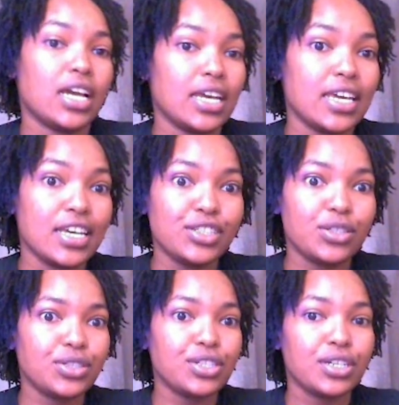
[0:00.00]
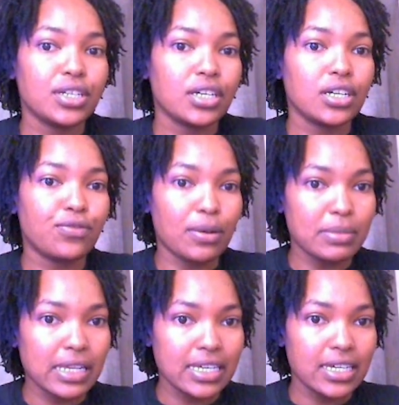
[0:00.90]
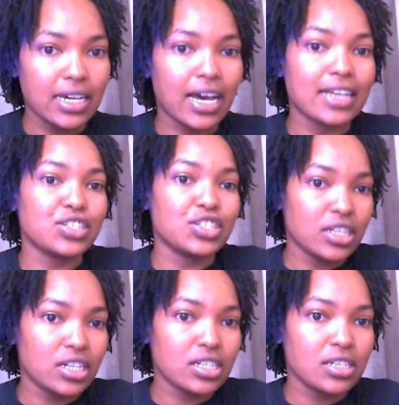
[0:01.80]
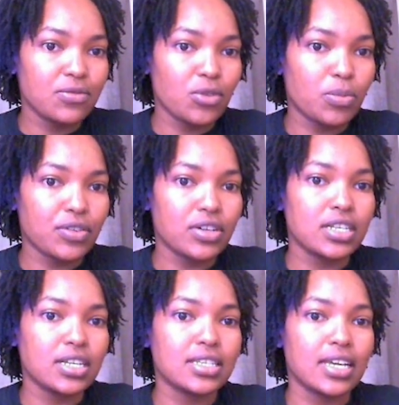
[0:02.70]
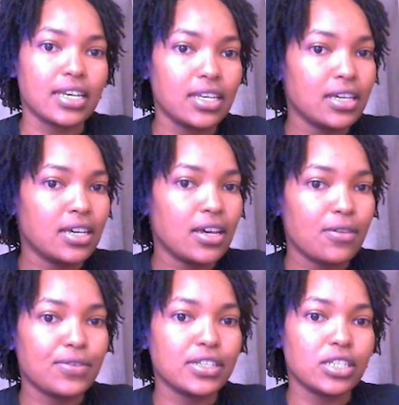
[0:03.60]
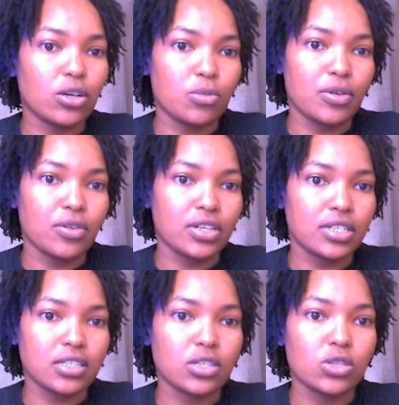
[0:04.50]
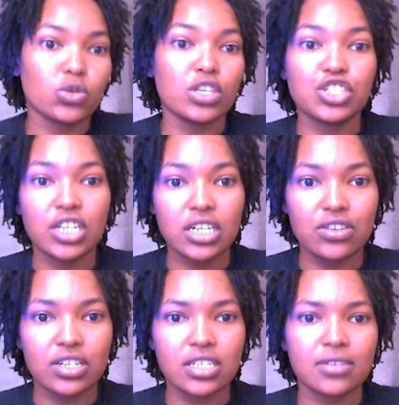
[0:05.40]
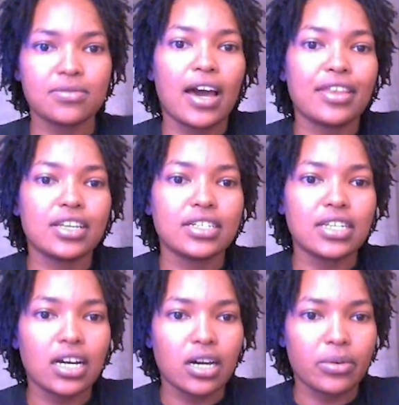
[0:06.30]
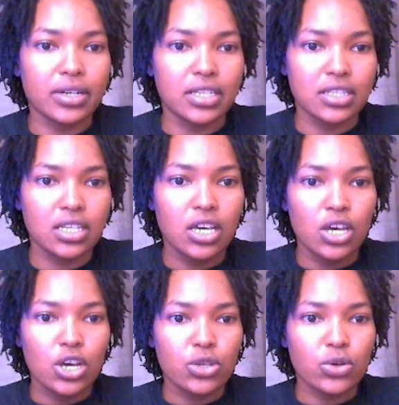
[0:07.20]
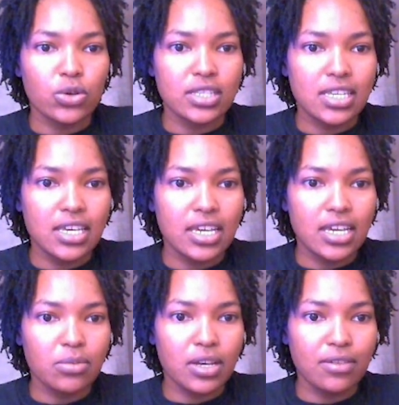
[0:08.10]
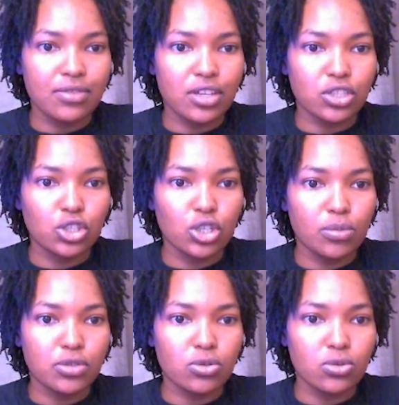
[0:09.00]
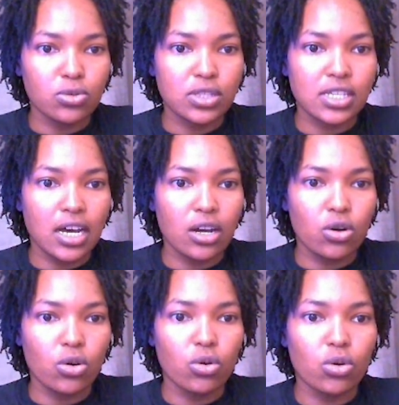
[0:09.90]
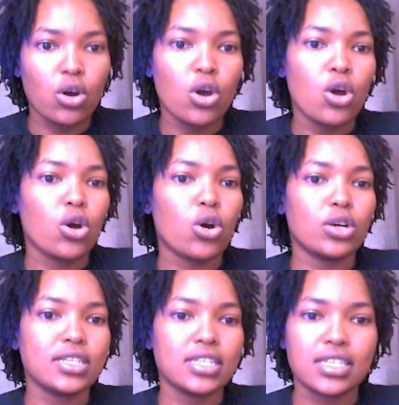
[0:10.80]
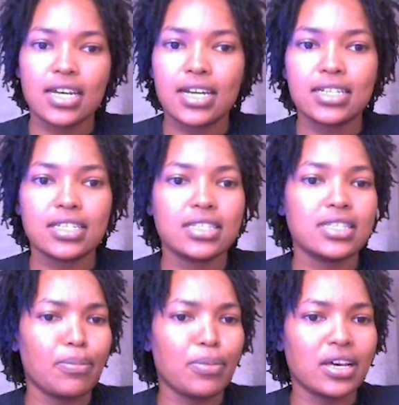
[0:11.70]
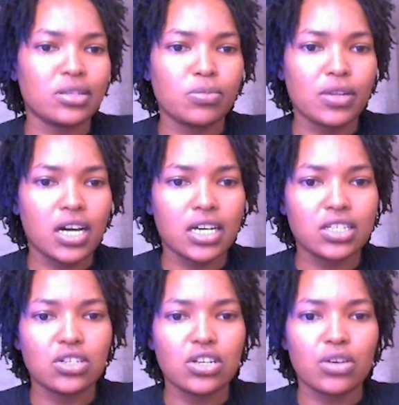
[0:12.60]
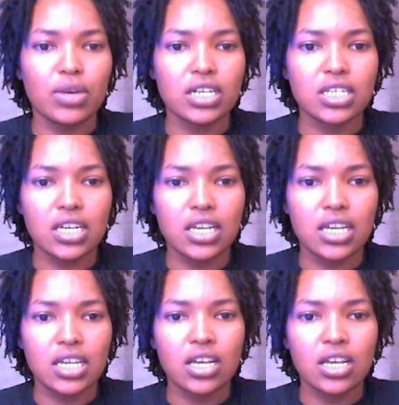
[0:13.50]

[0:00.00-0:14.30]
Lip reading: Each family has generative operators and filter operators. So the generative are the darker ones. You can see here we have the chop to, circle, constant, C++, direct in.